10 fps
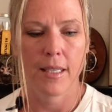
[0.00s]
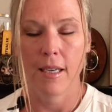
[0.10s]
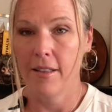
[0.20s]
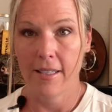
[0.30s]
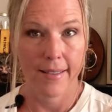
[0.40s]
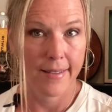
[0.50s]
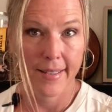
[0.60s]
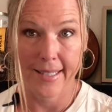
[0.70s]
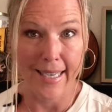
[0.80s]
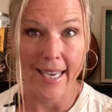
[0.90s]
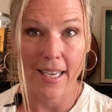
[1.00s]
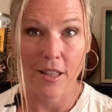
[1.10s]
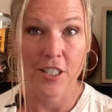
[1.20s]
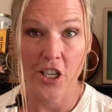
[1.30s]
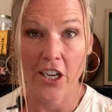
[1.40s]
the site,
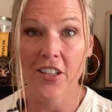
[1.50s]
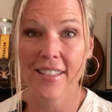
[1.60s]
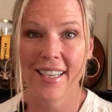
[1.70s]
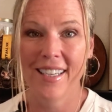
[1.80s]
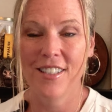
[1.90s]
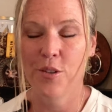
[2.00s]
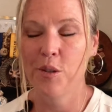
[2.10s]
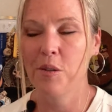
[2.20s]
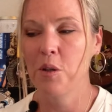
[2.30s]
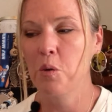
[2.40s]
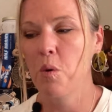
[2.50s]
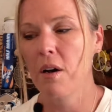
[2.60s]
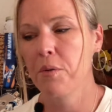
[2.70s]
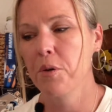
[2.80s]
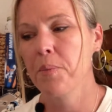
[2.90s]
on the channel, and do a little
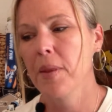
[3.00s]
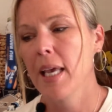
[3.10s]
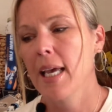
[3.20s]
walkthrough.